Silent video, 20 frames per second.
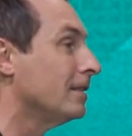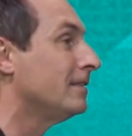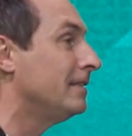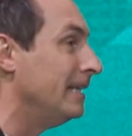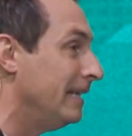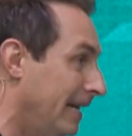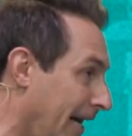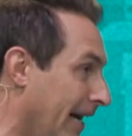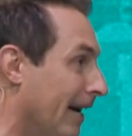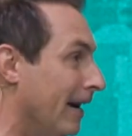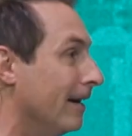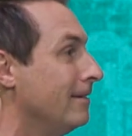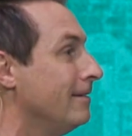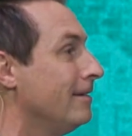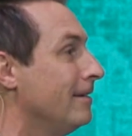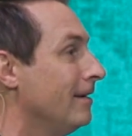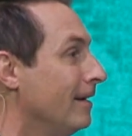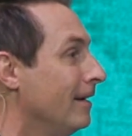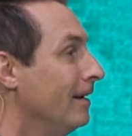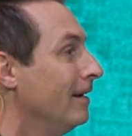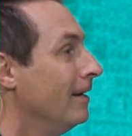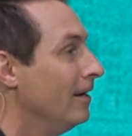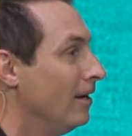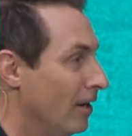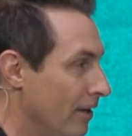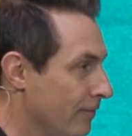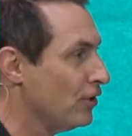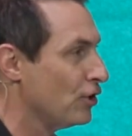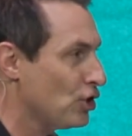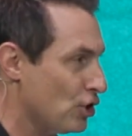the end
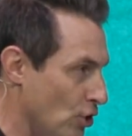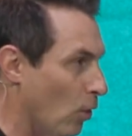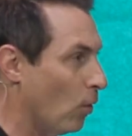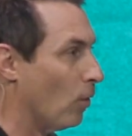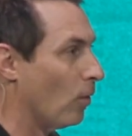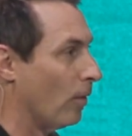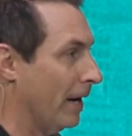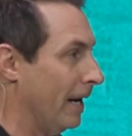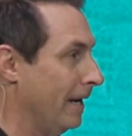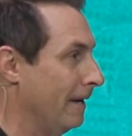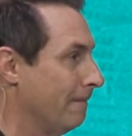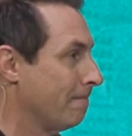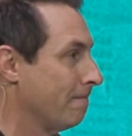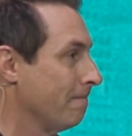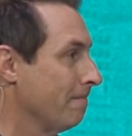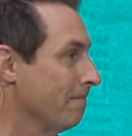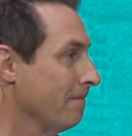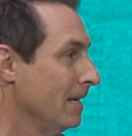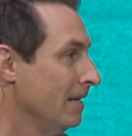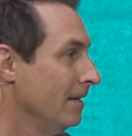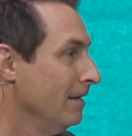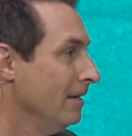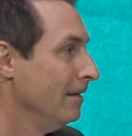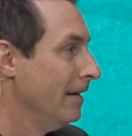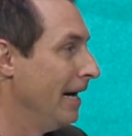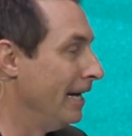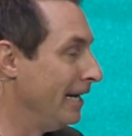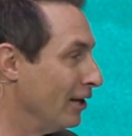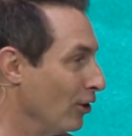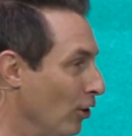of the story.
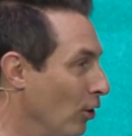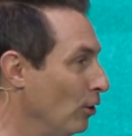And in Luke